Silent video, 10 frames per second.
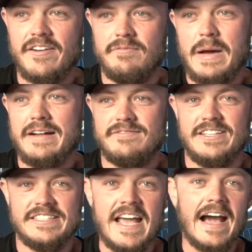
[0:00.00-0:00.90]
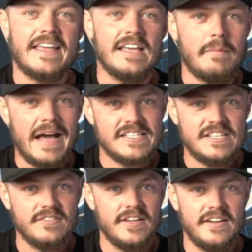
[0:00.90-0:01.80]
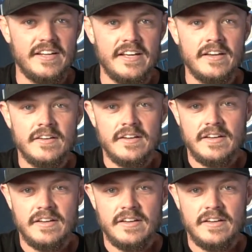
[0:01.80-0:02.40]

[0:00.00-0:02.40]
about attacking masculinity